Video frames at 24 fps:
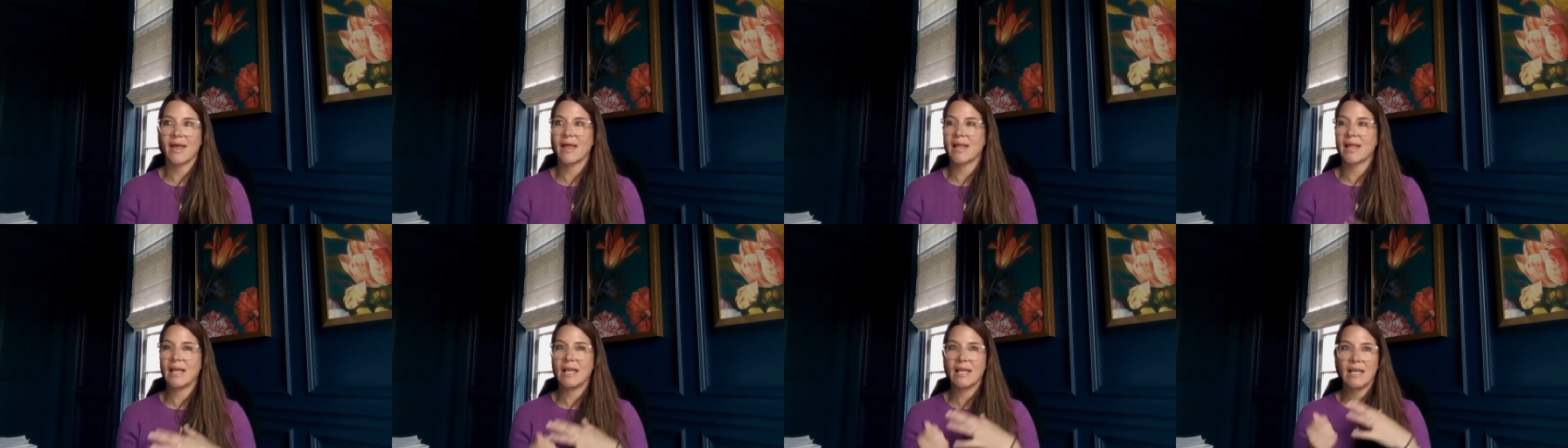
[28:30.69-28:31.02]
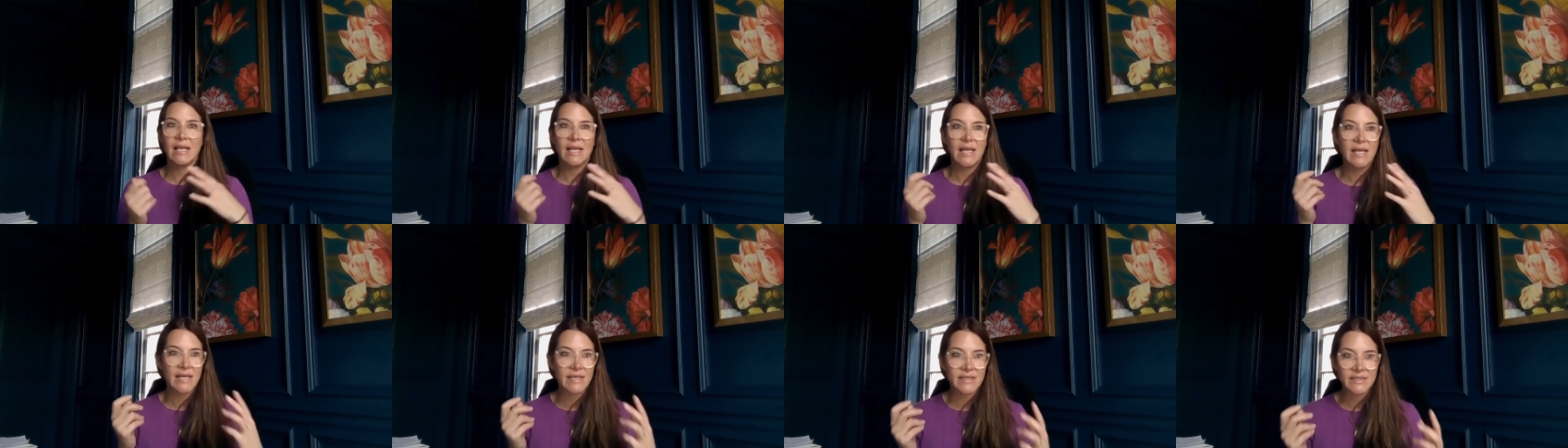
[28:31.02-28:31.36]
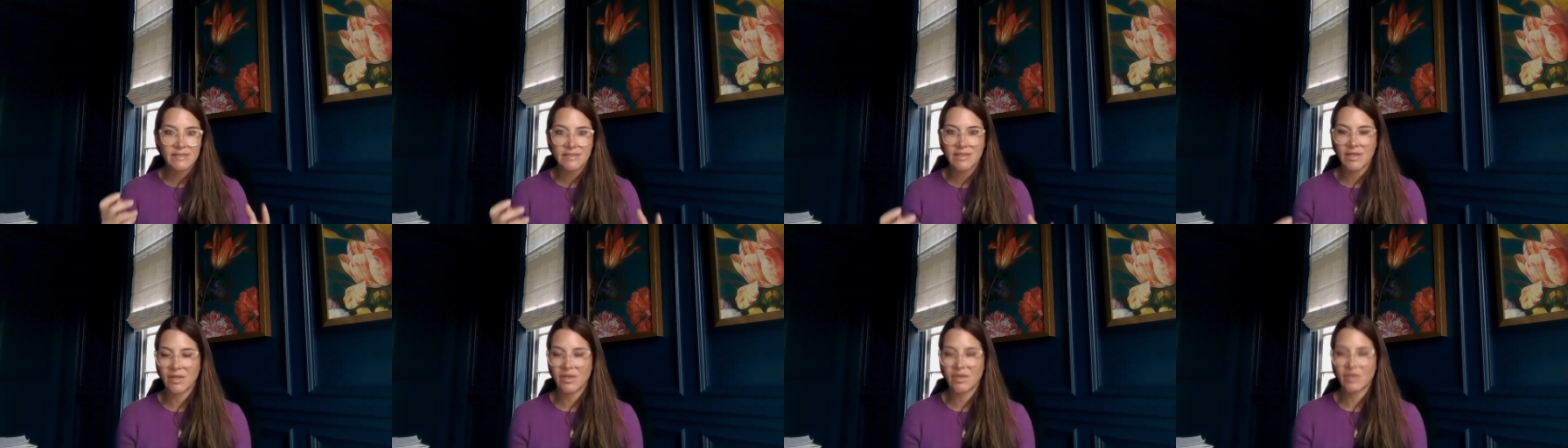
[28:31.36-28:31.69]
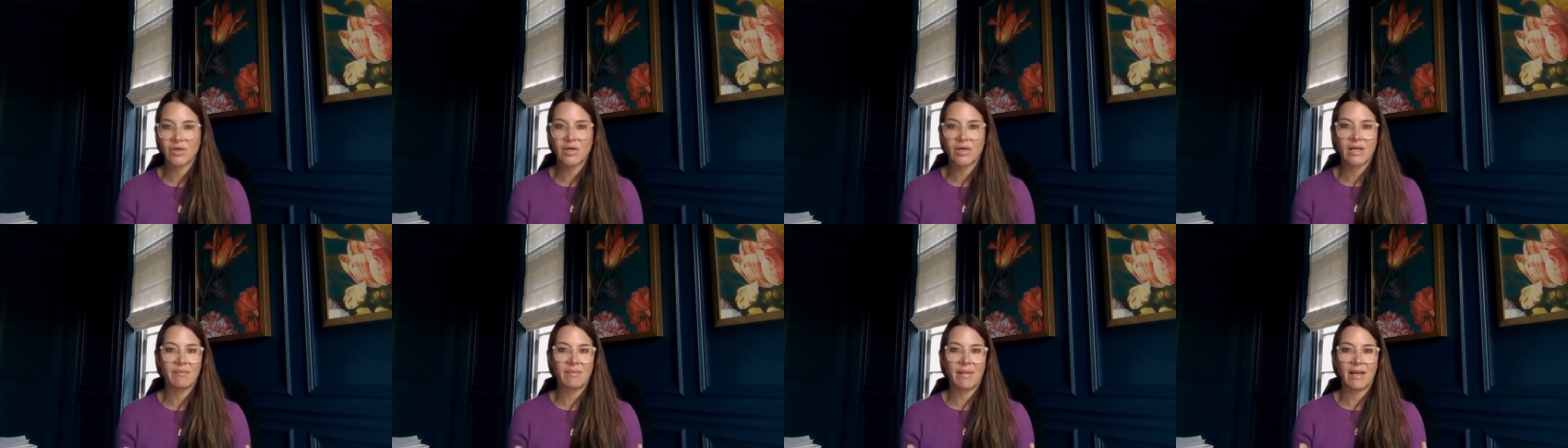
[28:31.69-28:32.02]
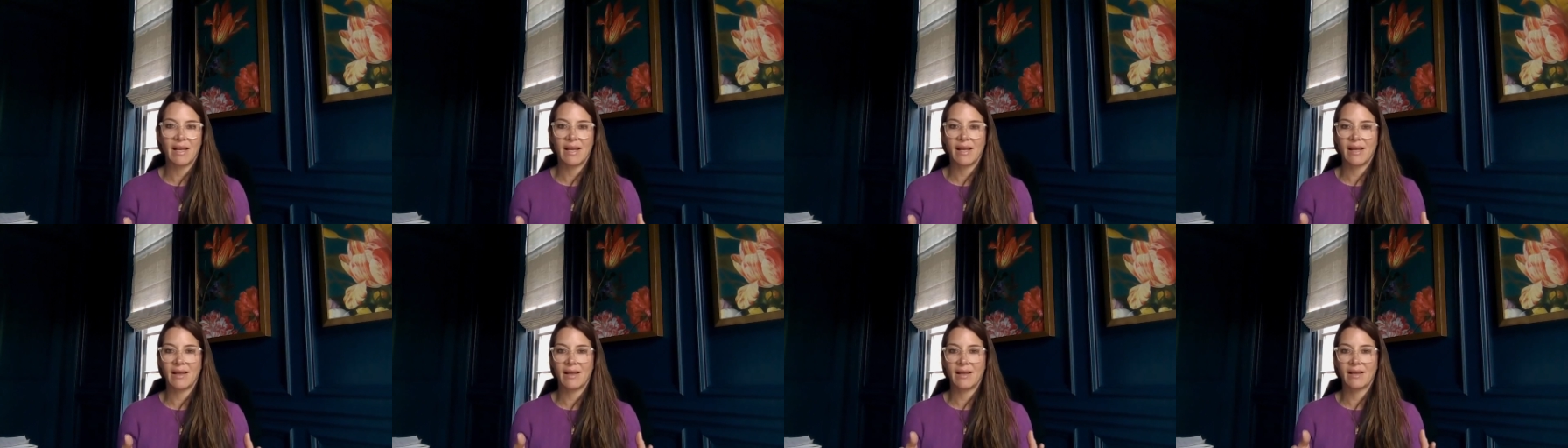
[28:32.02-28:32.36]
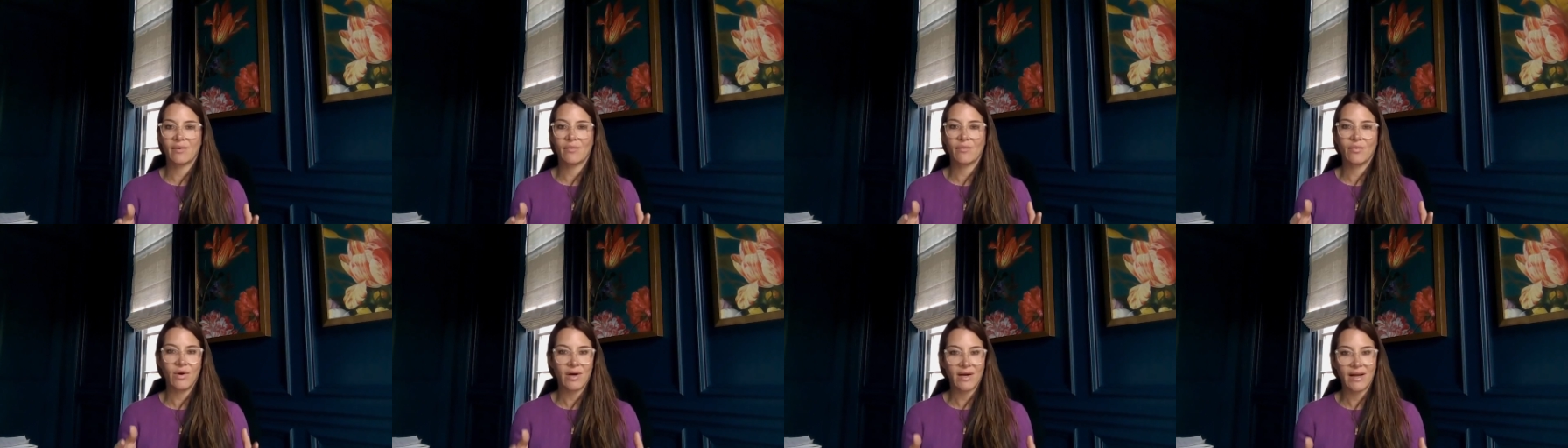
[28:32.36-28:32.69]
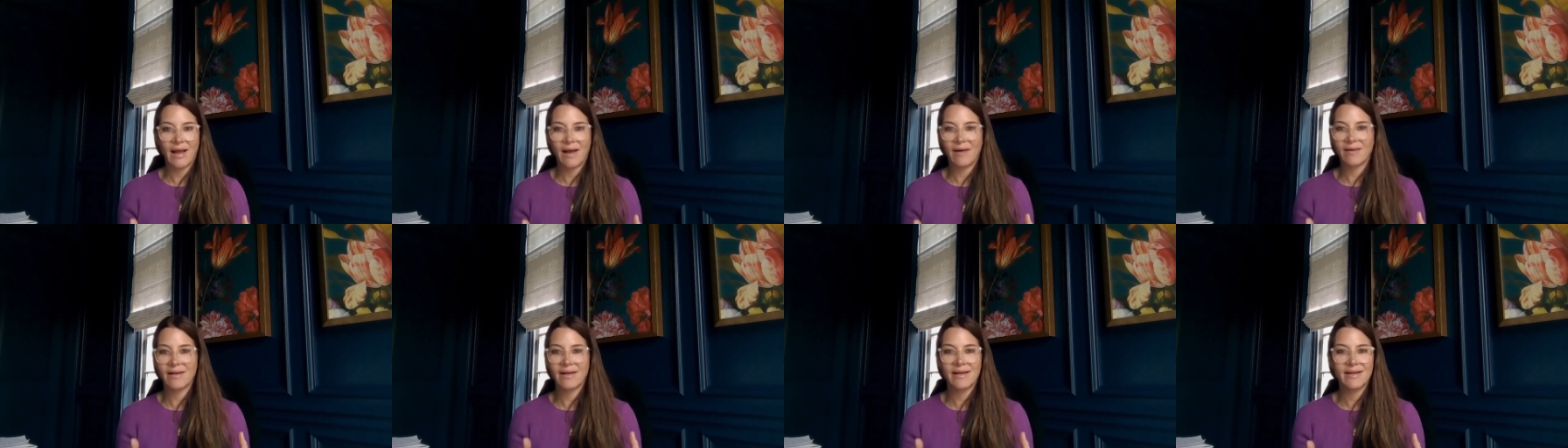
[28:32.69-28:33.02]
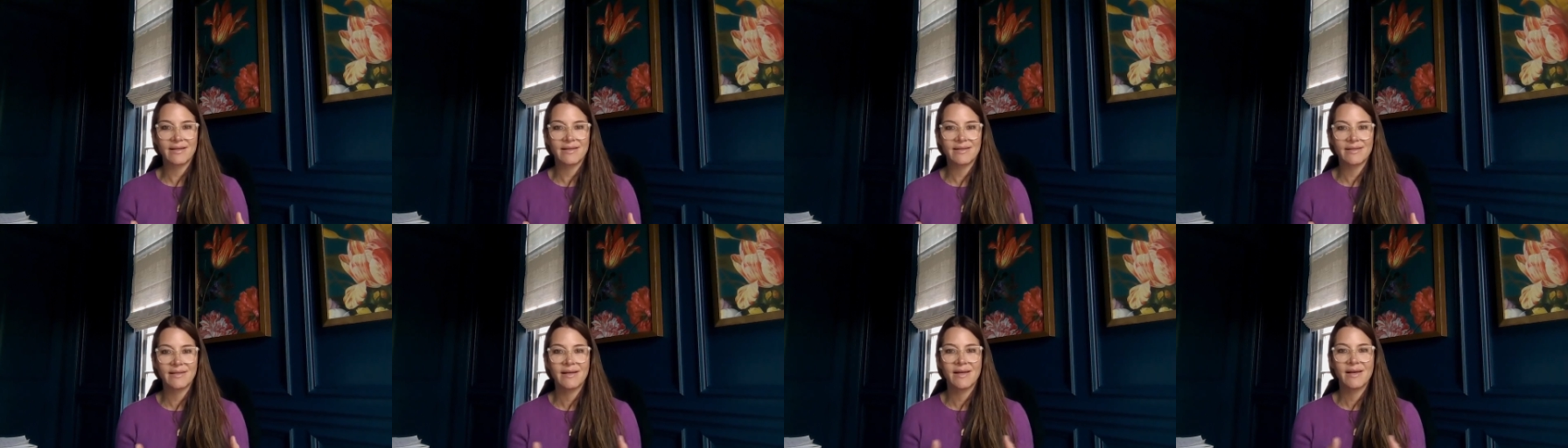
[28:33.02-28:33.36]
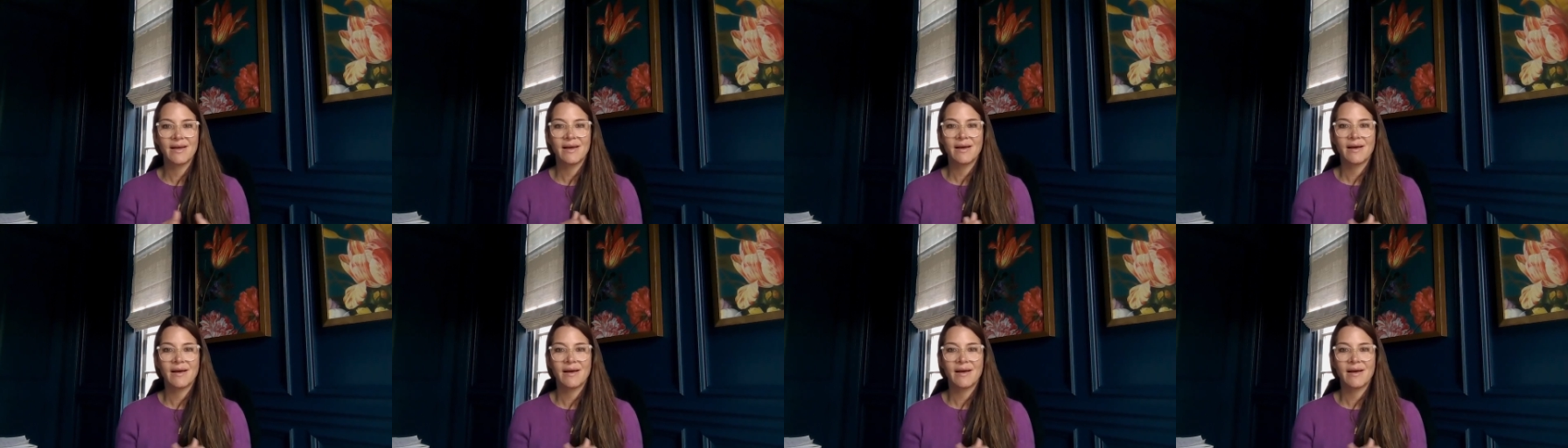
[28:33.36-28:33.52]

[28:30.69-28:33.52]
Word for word: at least a 30 minute workout in